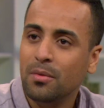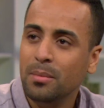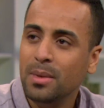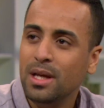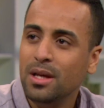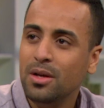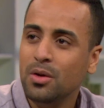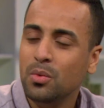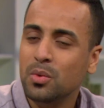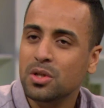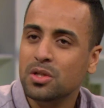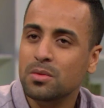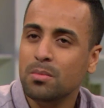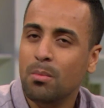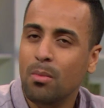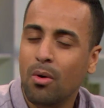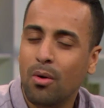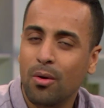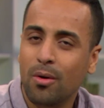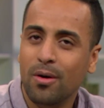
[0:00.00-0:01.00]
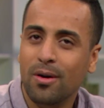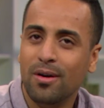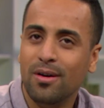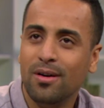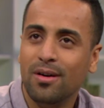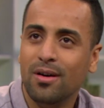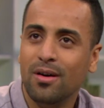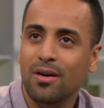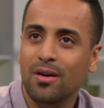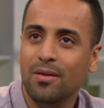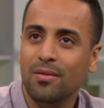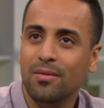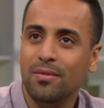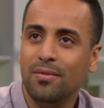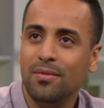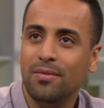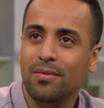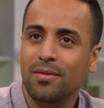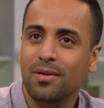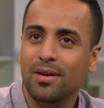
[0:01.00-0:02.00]
me, it was more of
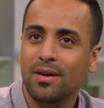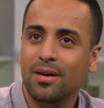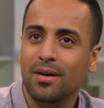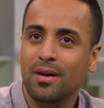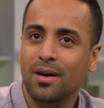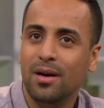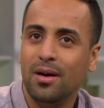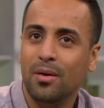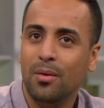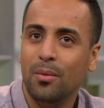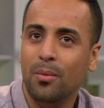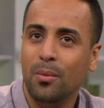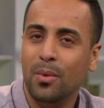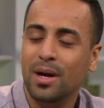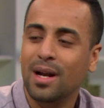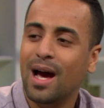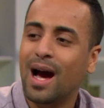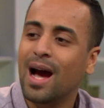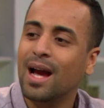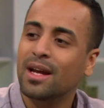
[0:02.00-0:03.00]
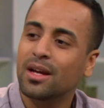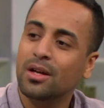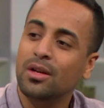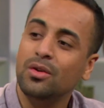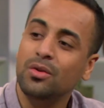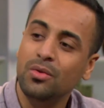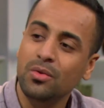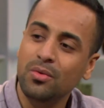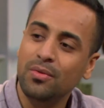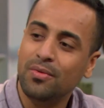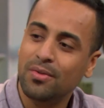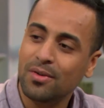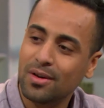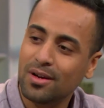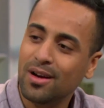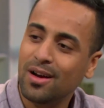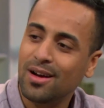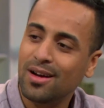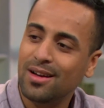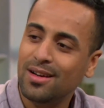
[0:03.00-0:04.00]
what I can do for
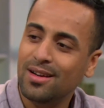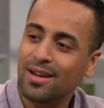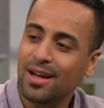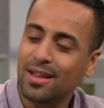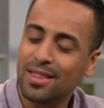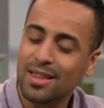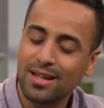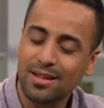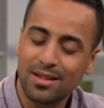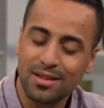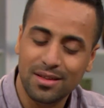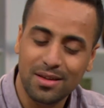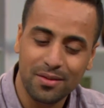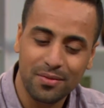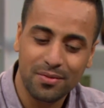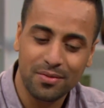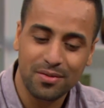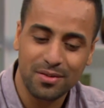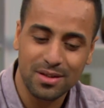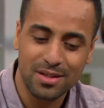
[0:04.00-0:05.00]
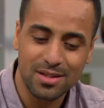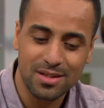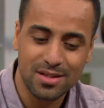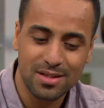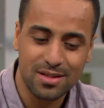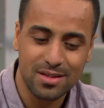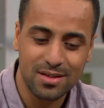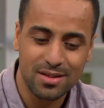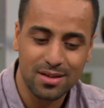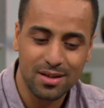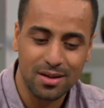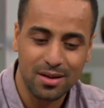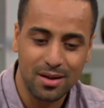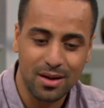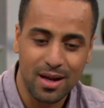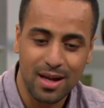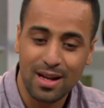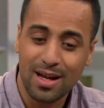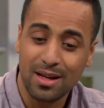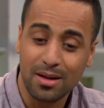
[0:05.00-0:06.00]
God. I think the uh. difference,
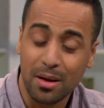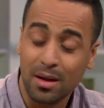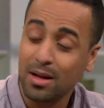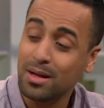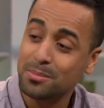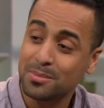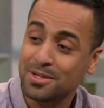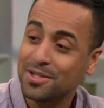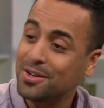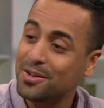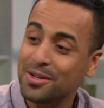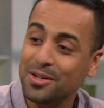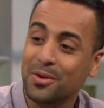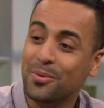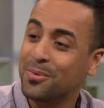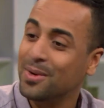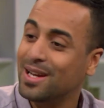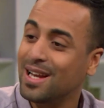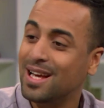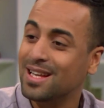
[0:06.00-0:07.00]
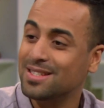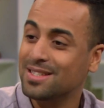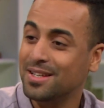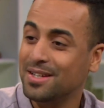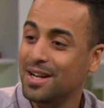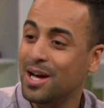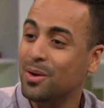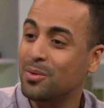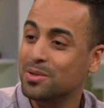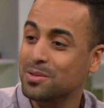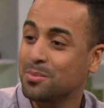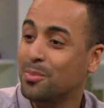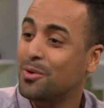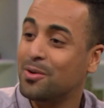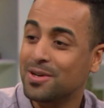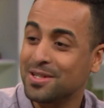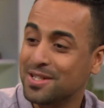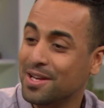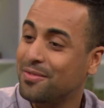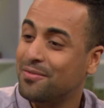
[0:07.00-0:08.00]
and, I, am starting to realize that now as yeah.
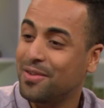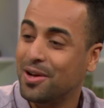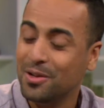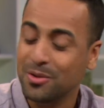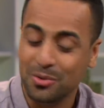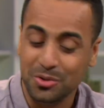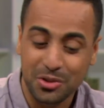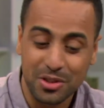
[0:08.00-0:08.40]
more as I follow